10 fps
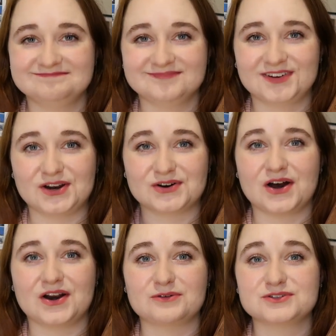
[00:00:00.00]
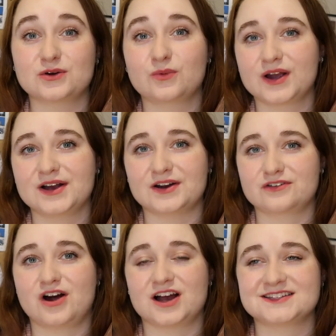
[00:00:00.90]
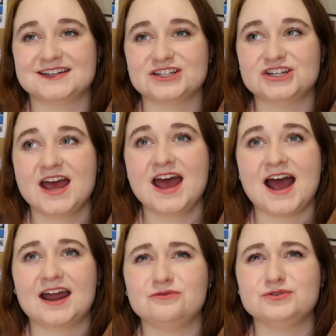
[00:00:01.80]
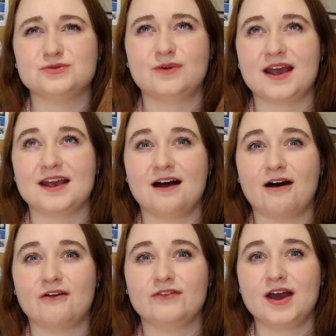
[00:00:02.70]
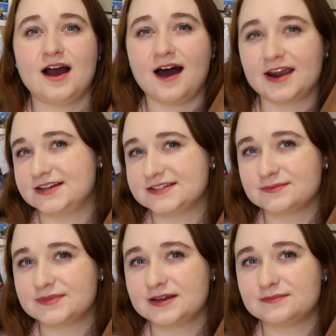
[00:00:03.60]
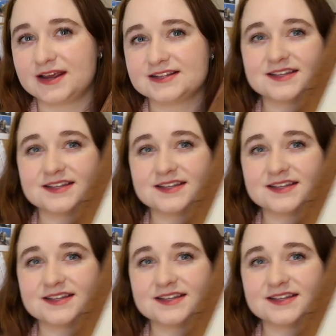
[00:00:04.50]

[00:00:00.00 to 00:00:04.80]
later on. I was kind of working on a cross stitch and it was a way of hiding something in plain